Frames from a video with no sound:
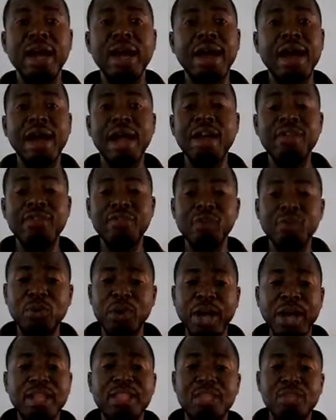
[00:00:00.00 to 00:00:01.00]
haven't
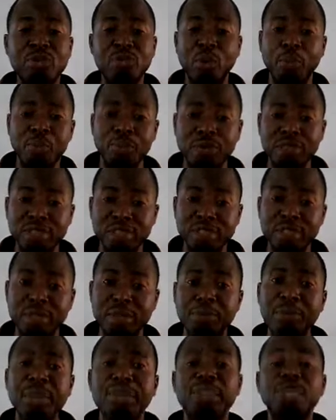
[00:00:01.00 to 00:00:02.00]
had this opportunity,
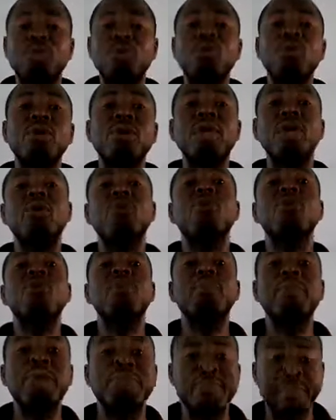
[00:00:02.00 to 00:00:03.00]
but they cook and
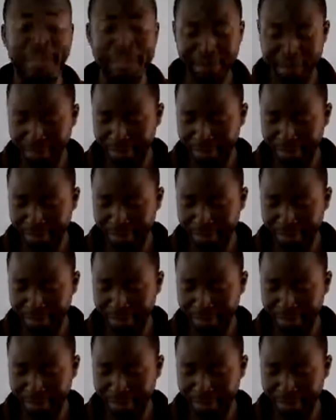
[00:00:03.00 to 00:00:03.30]
cook better.